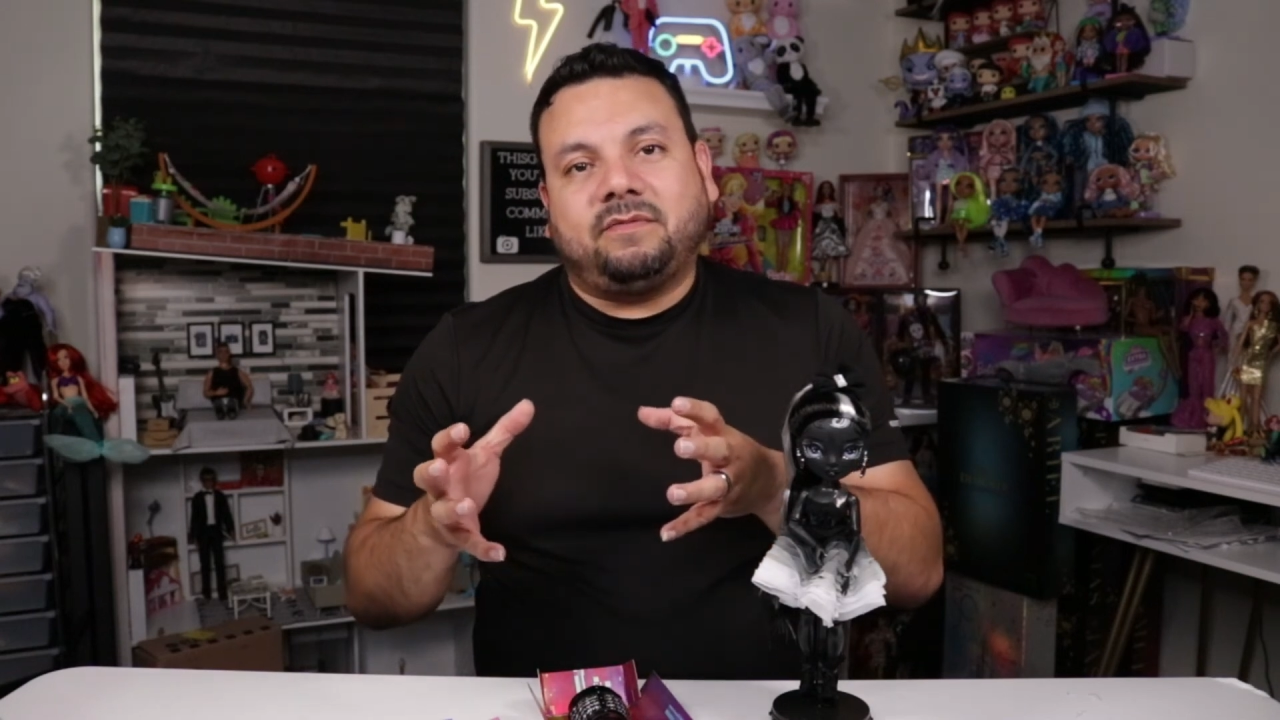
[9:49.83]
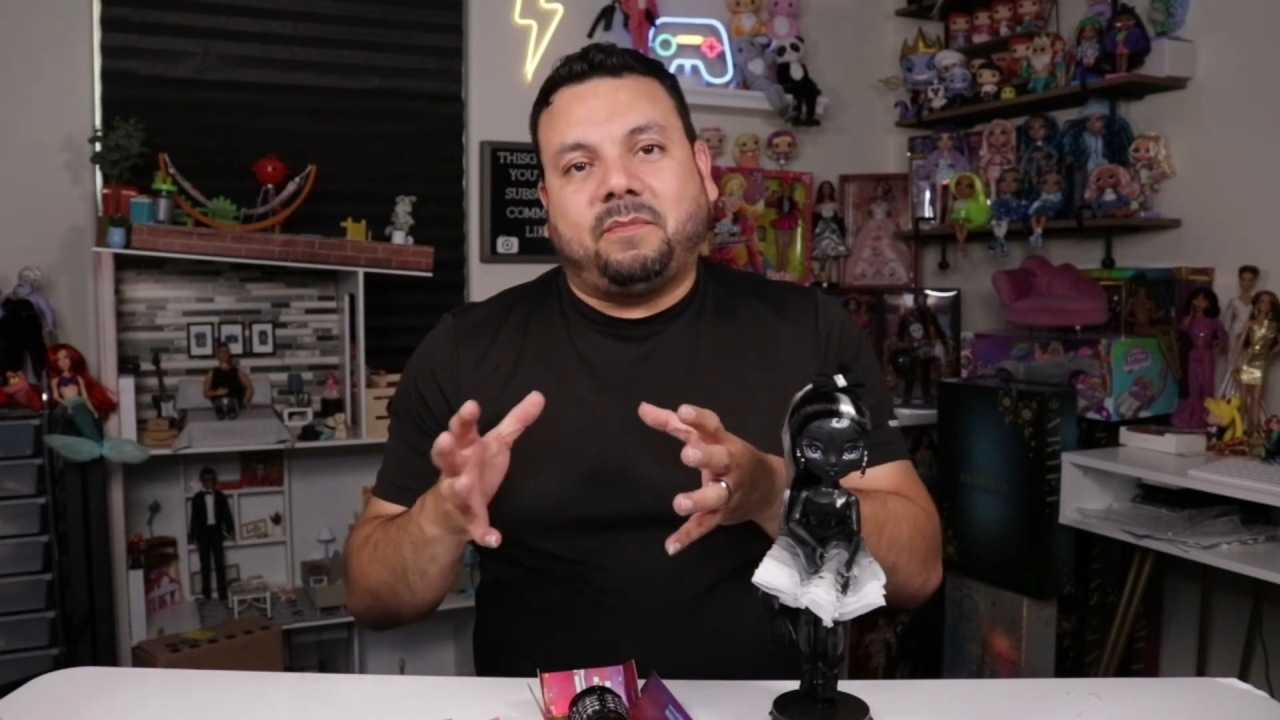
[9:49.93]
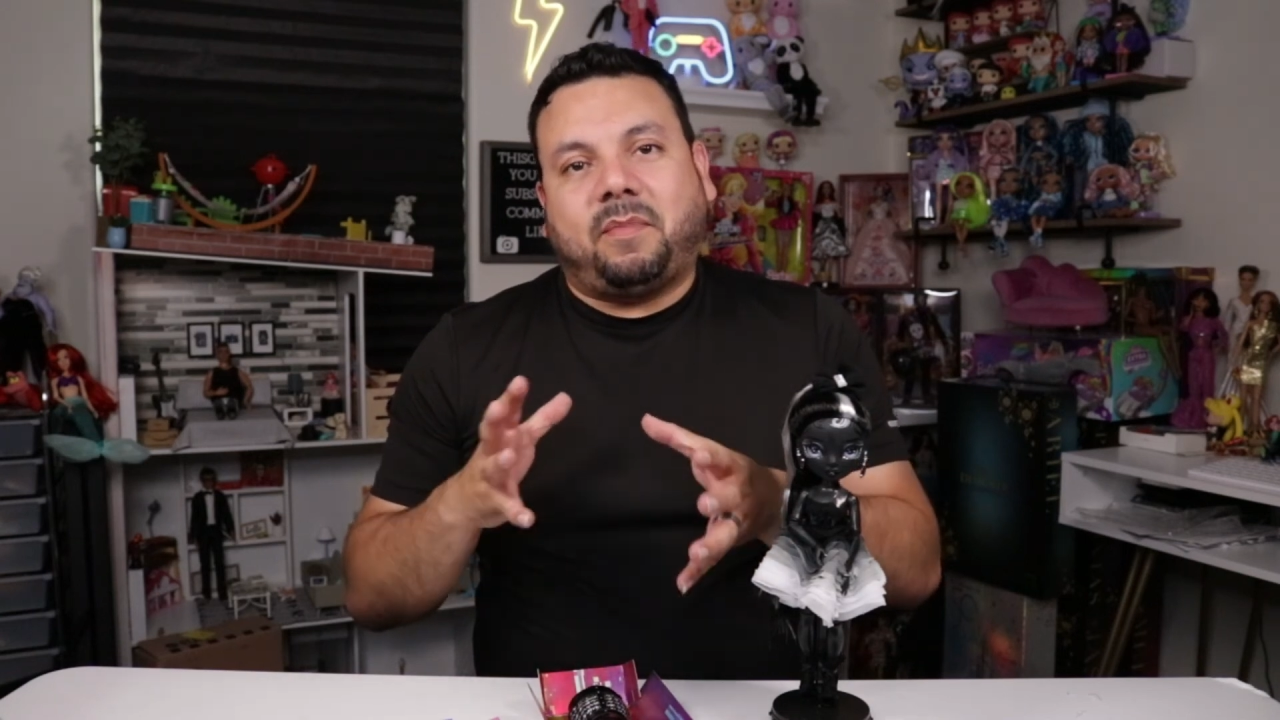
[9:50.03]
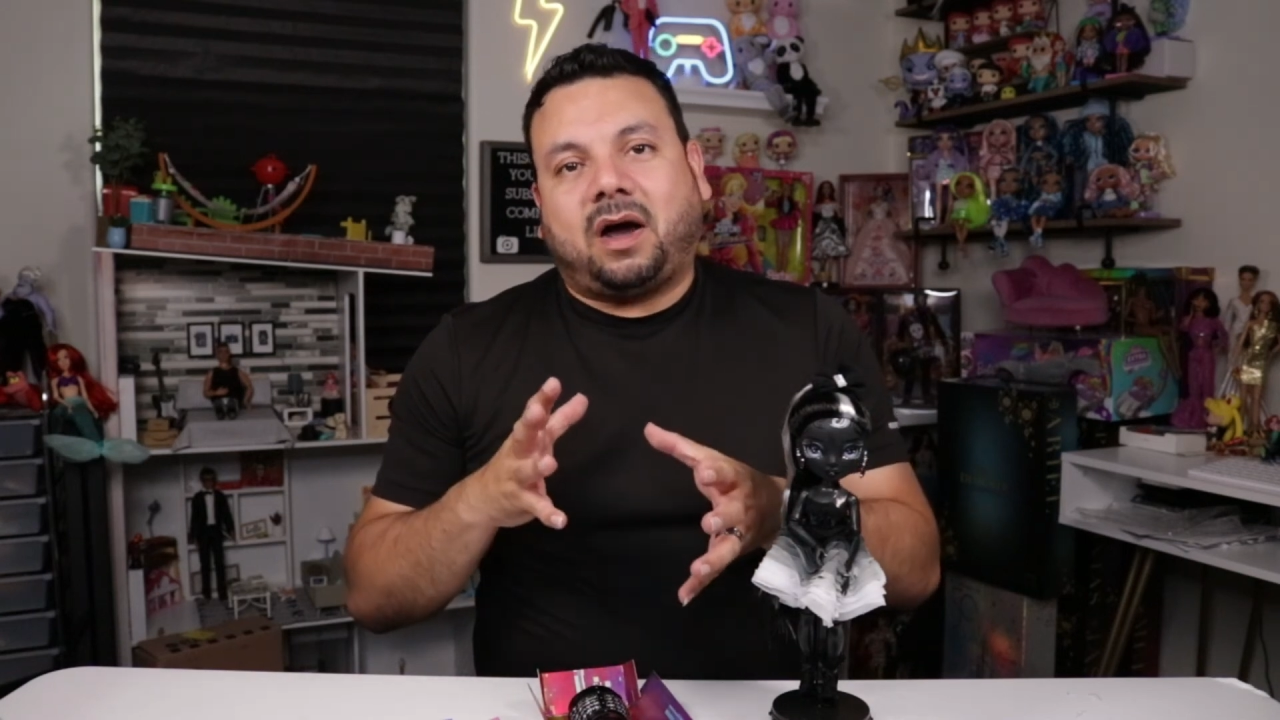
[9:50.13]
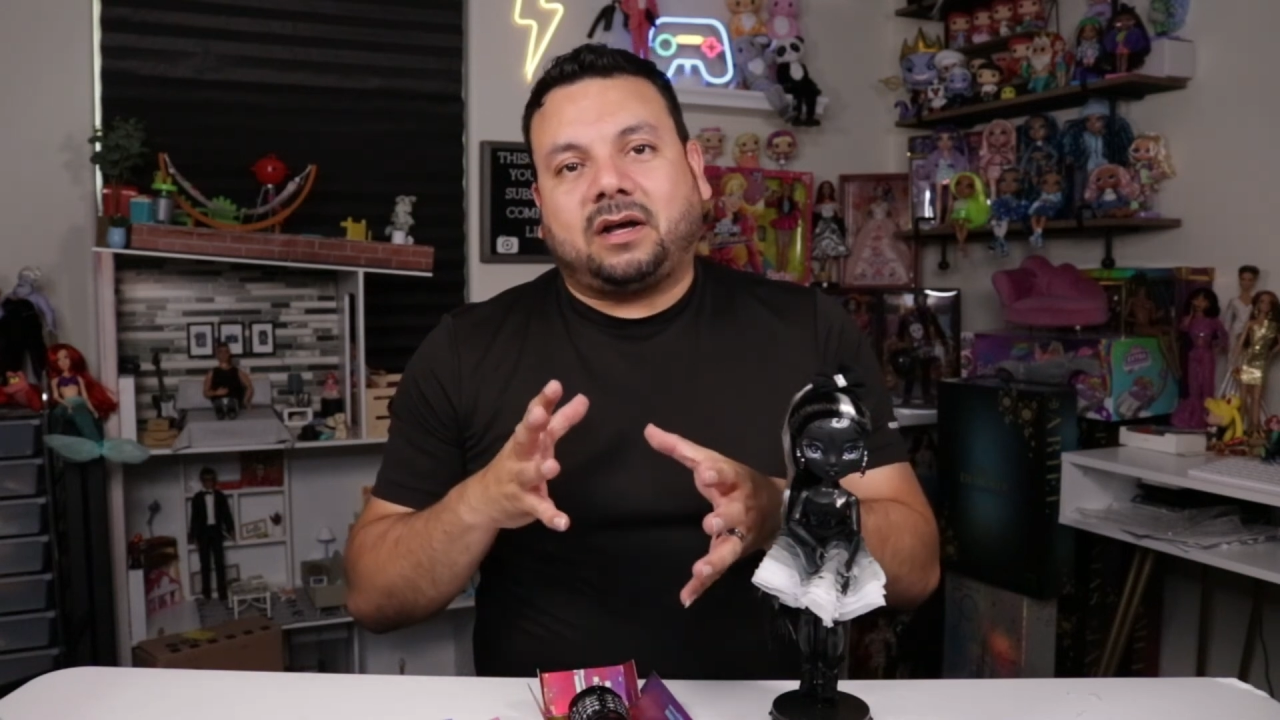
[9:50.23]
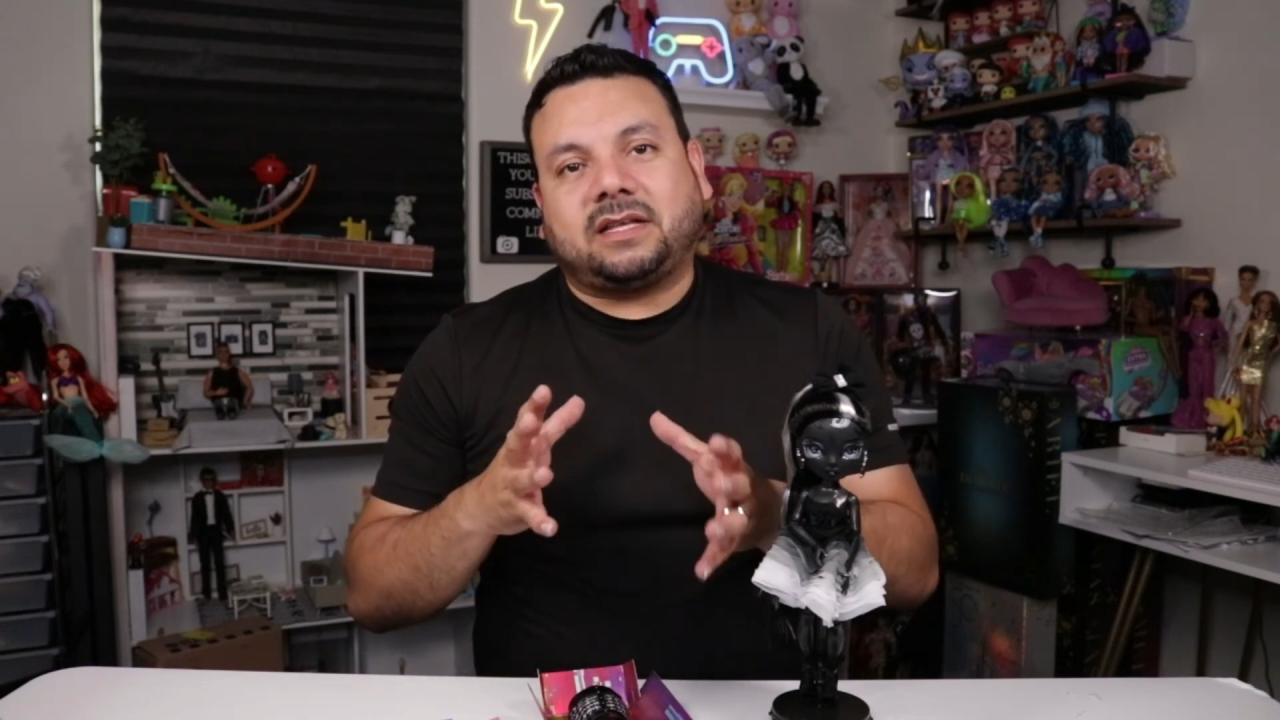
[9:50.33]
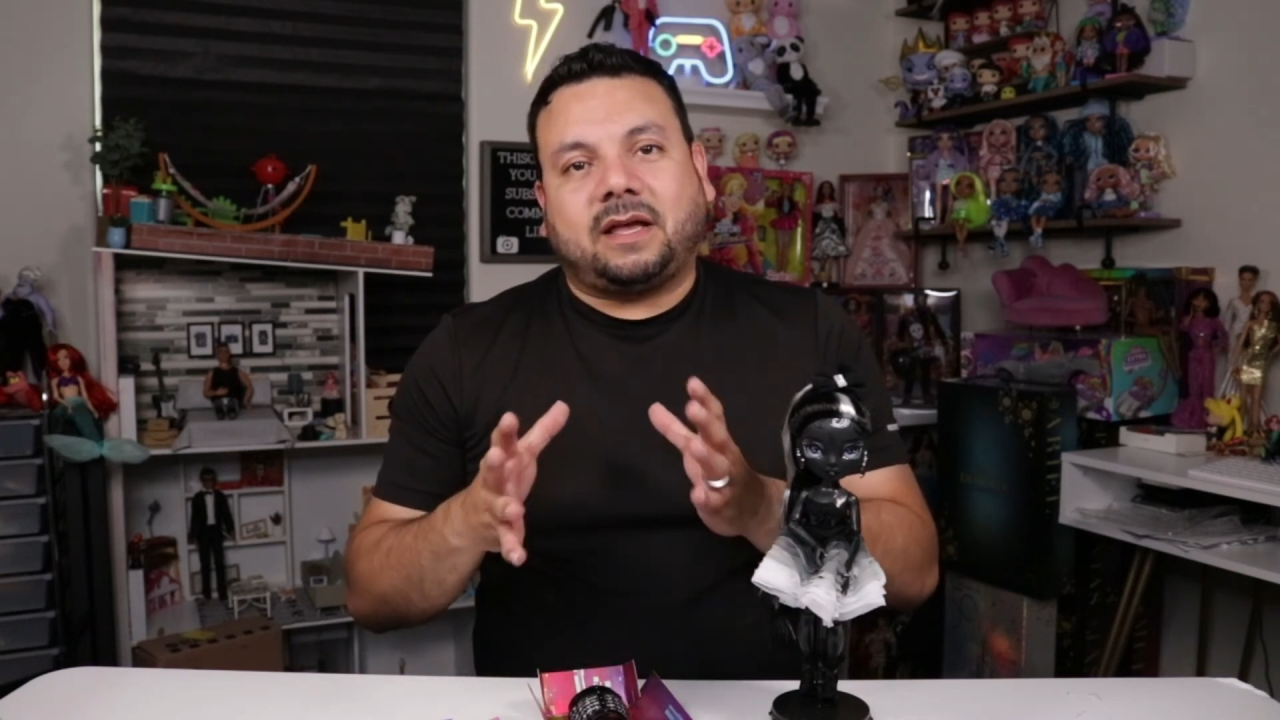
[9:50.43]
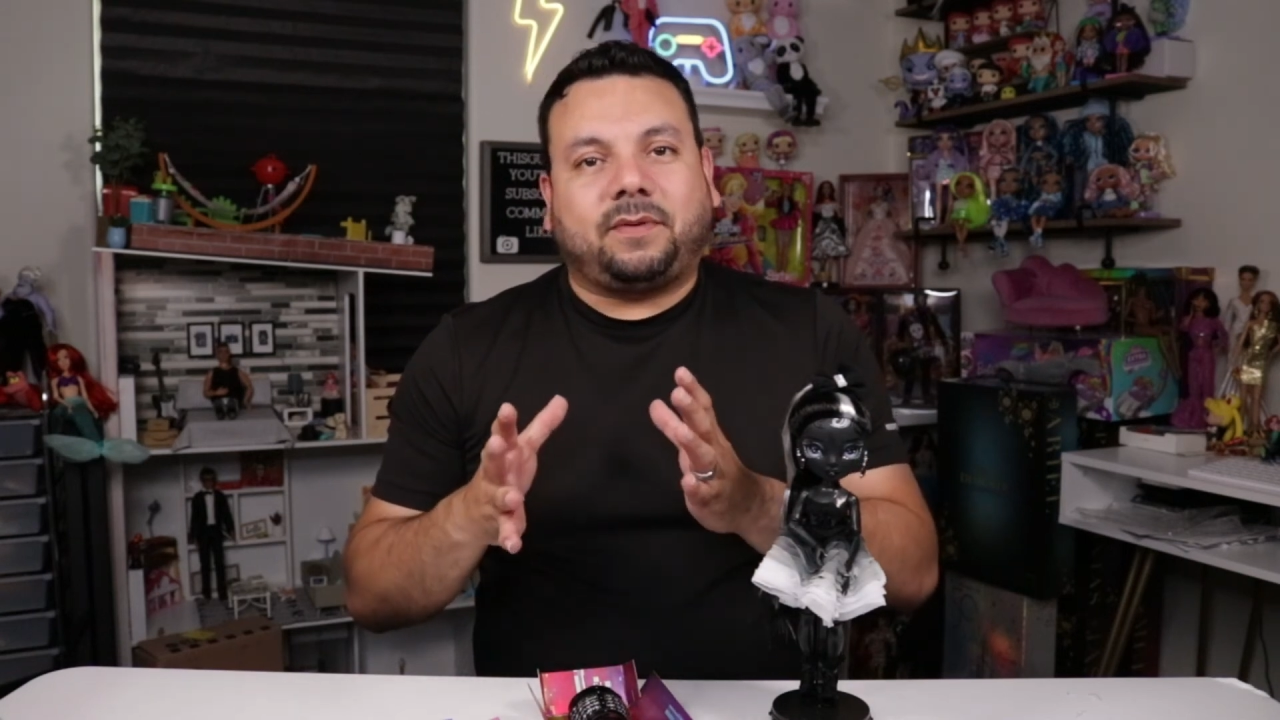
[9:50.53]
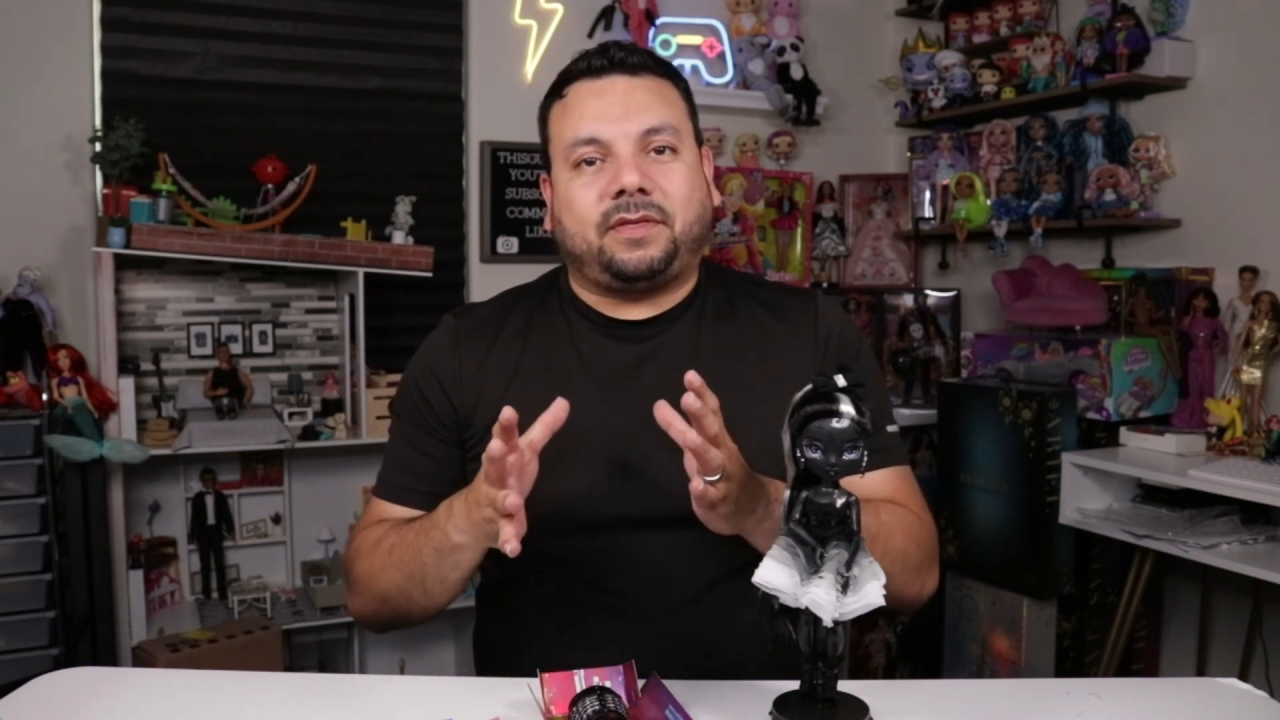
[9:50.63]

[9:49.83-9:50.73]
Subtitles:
box type